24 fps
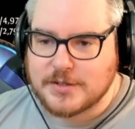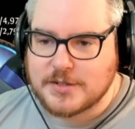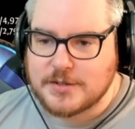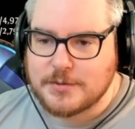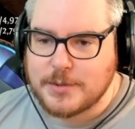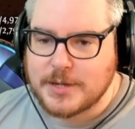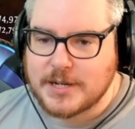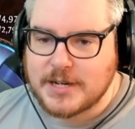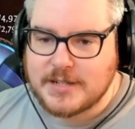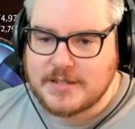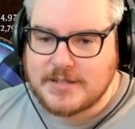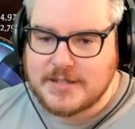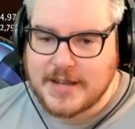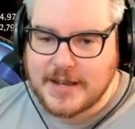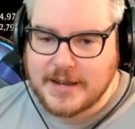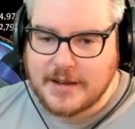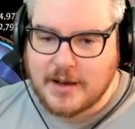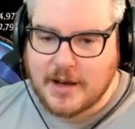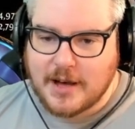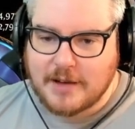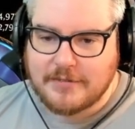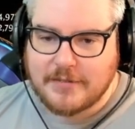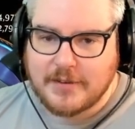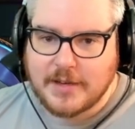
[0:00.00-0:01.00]
So we're going to
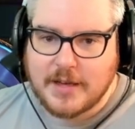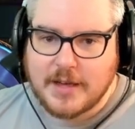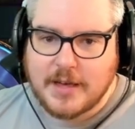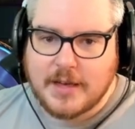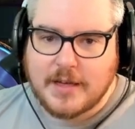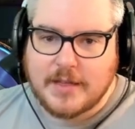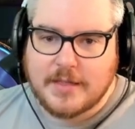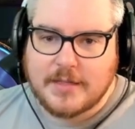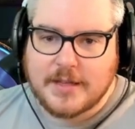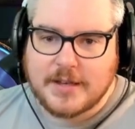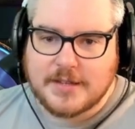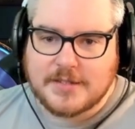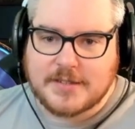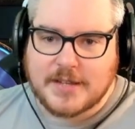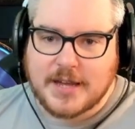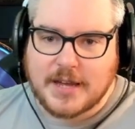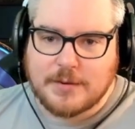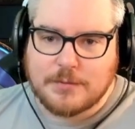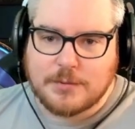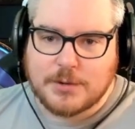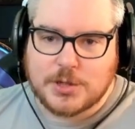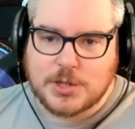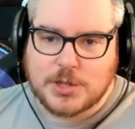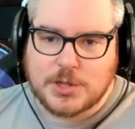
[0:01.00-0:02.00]
take off this
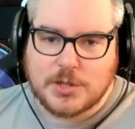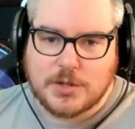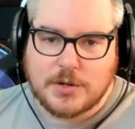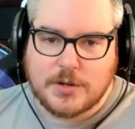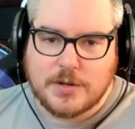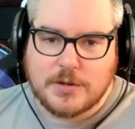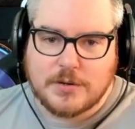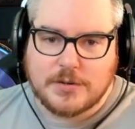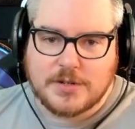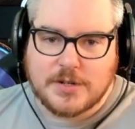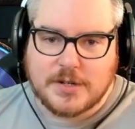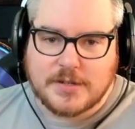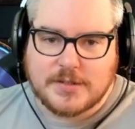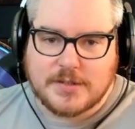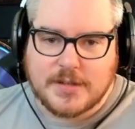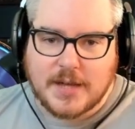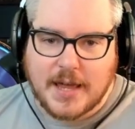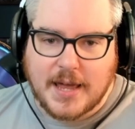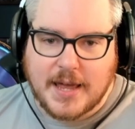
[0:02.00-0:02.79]
and we'll show you just